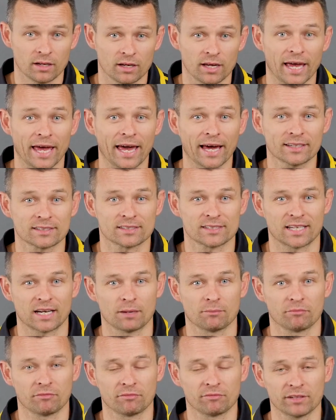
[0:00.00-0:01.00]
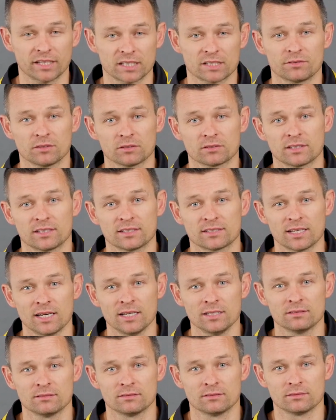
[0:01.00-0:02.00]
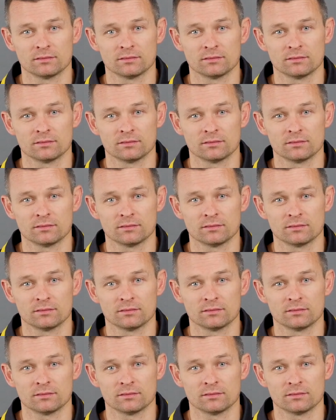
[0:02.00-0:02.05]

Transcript: How to set up flex fuel sensor